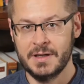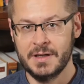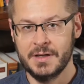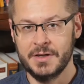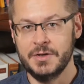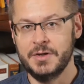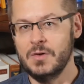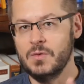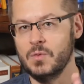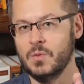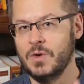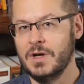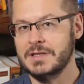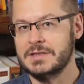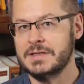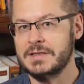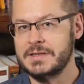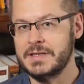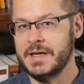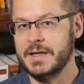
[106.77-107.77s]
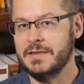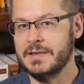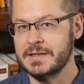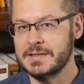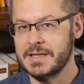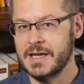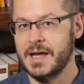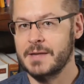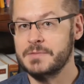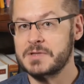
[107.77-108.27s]
You don't want to take the
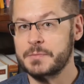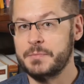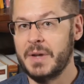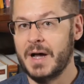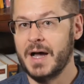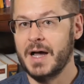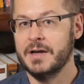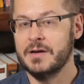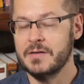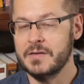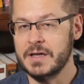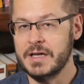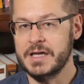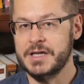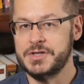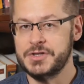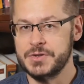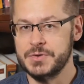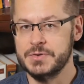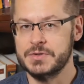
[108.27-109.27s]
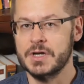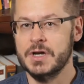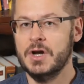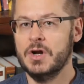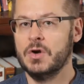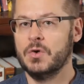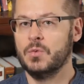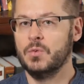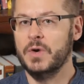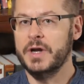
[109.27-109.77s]
time to ponder the issues
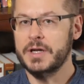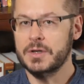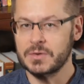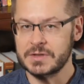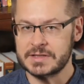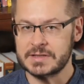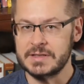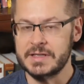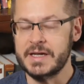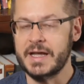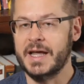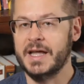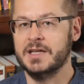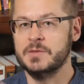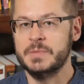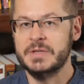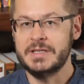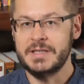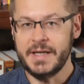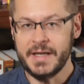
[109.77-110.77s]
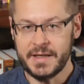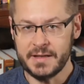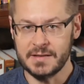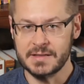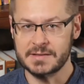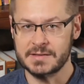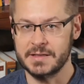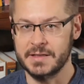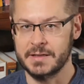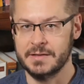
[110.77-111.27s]
rigorously and
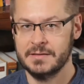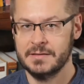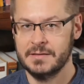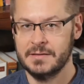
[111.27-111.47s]
meticulously.